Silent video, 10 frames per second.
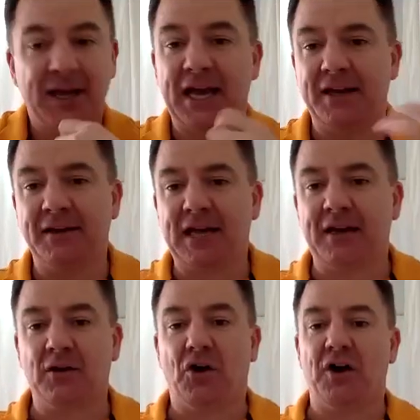and
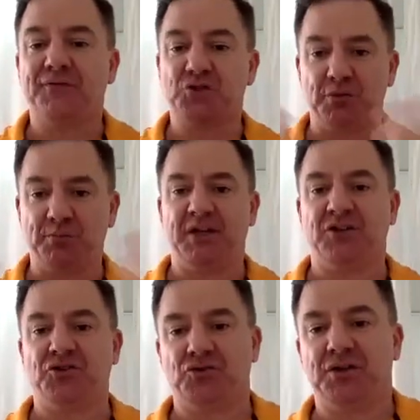and life should be
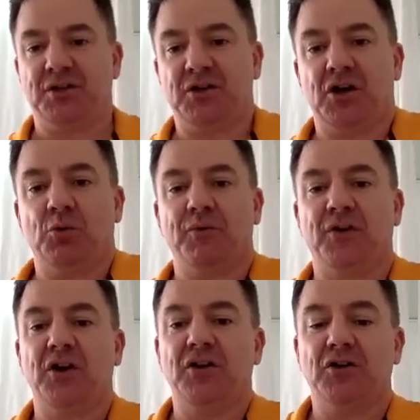enjoyed. You know, we've
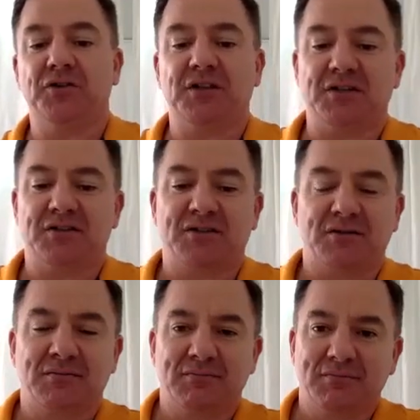only got
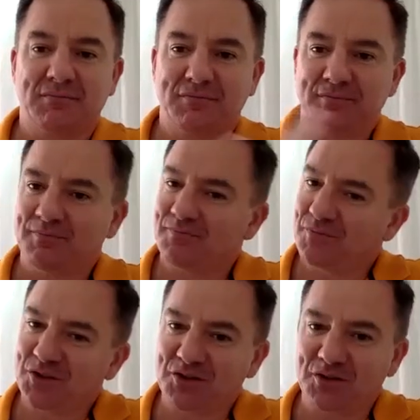this
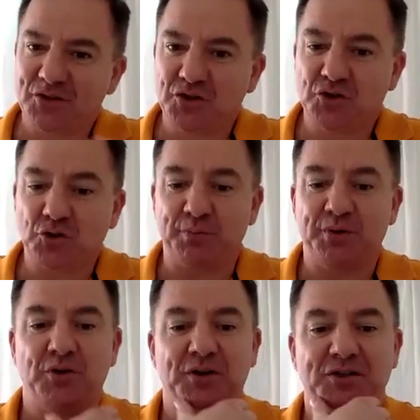short
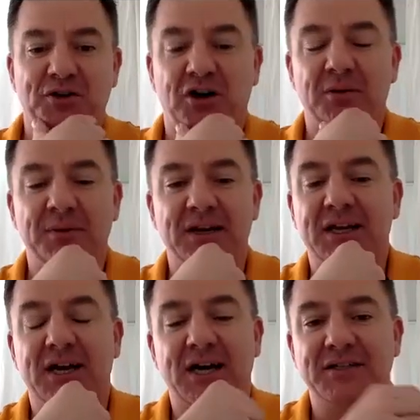period of time, and
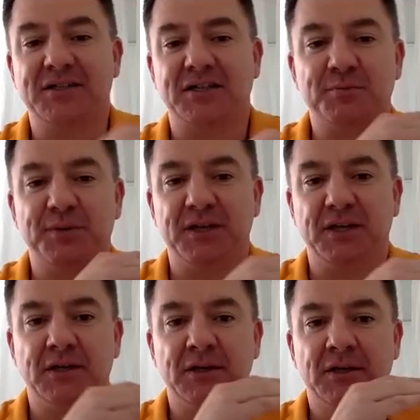it can't just
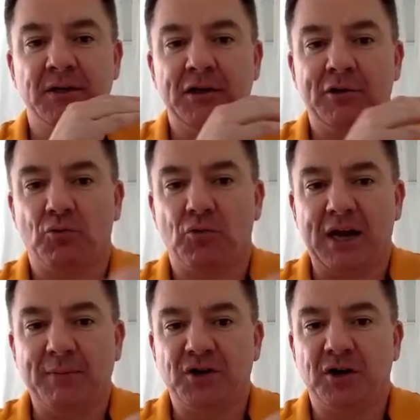be
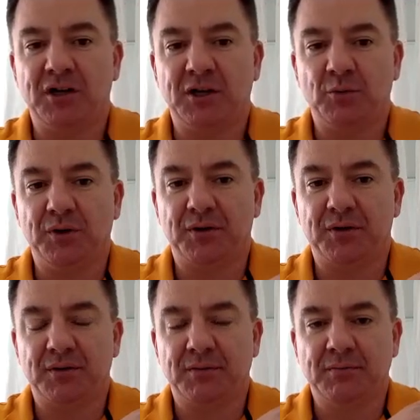rammed only with
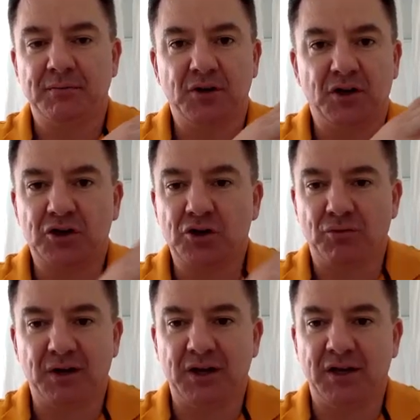like
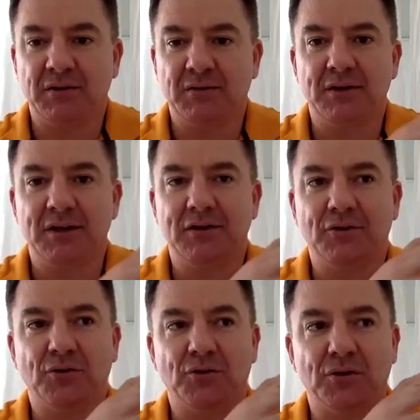career
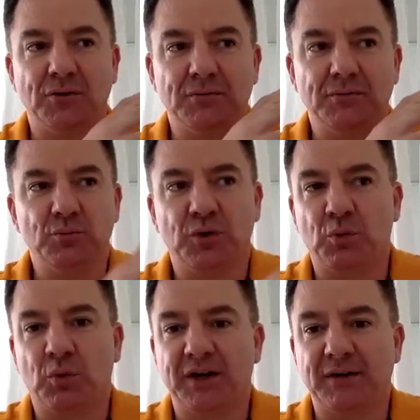or
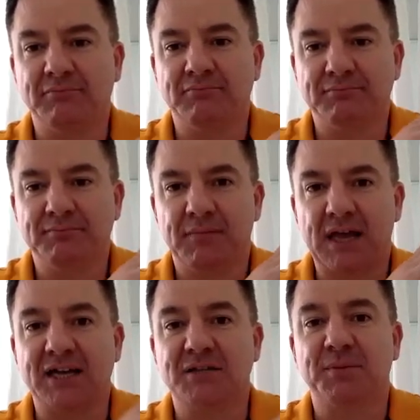with one
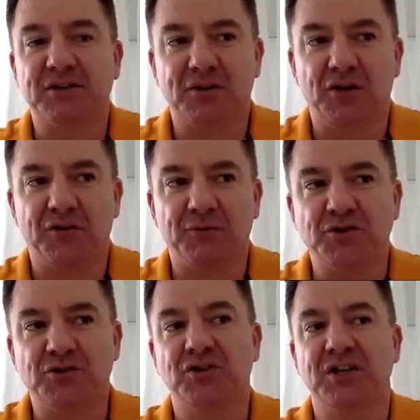aspect of life,
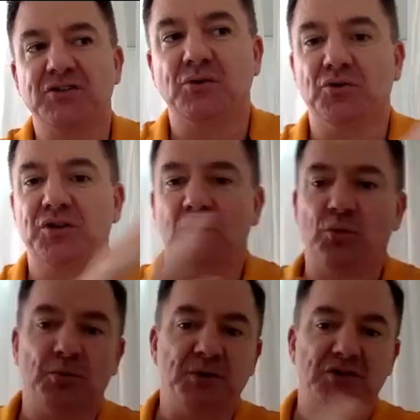we do to look at
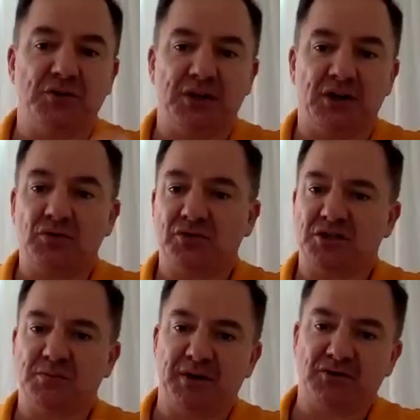what are we doing across
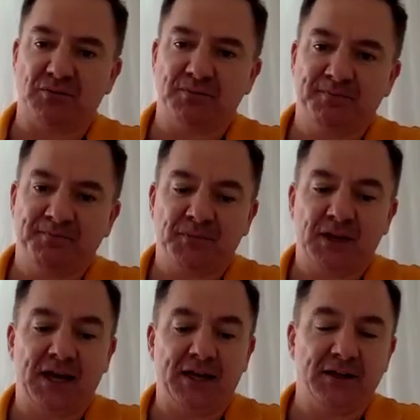the spectrum.
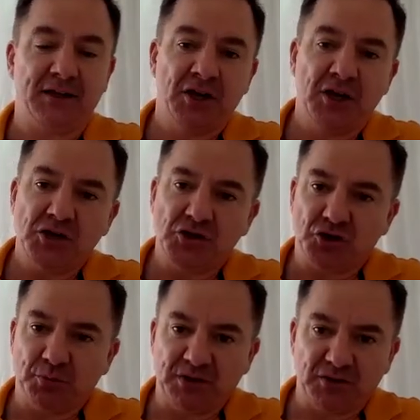And you
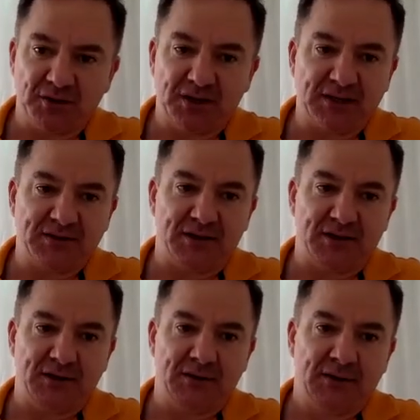should be doing things that
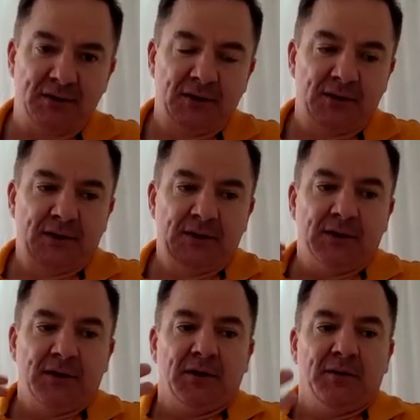are
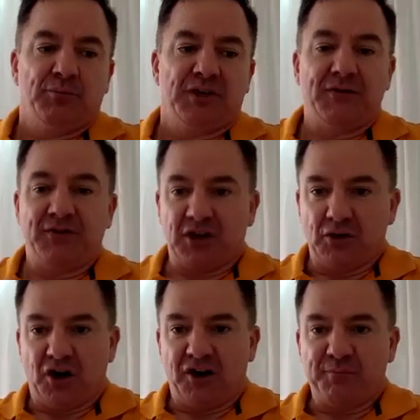giving
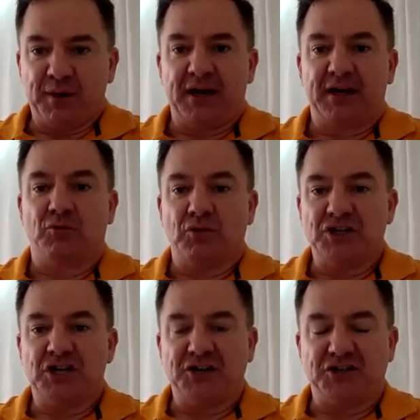your life back and
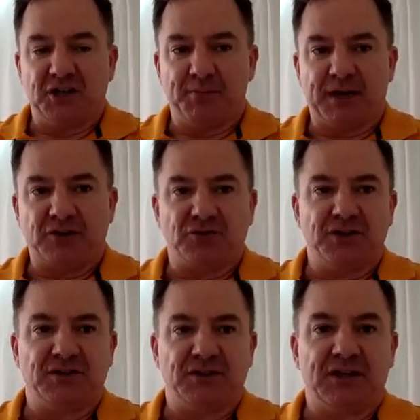recharging your
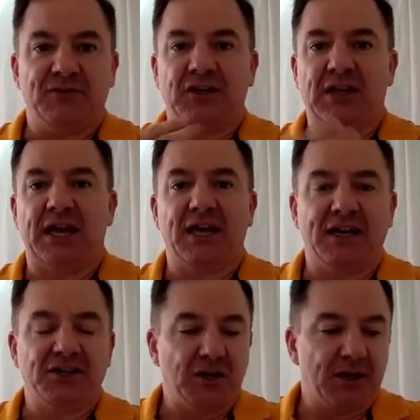batteries and giving you that
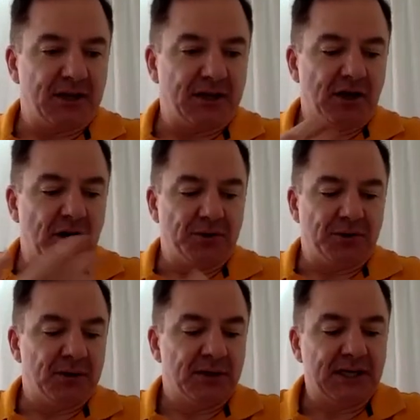energy to then go
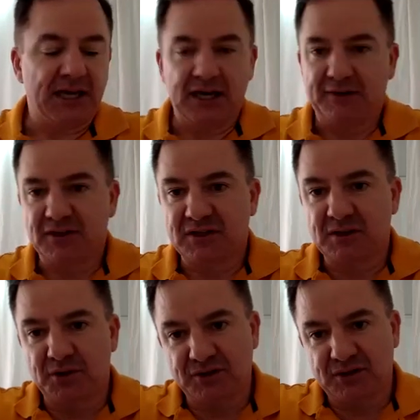and get after
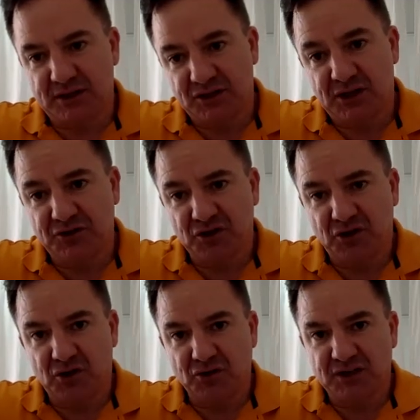some of those other challenging
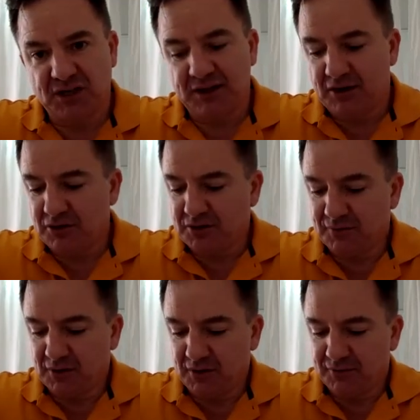goals in other areas
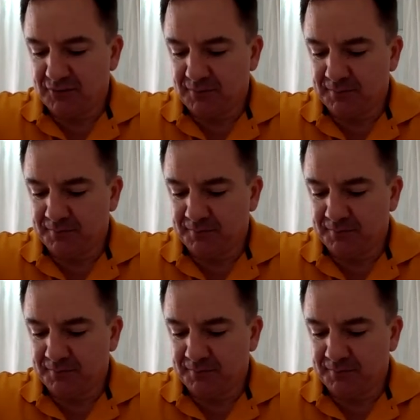of your life.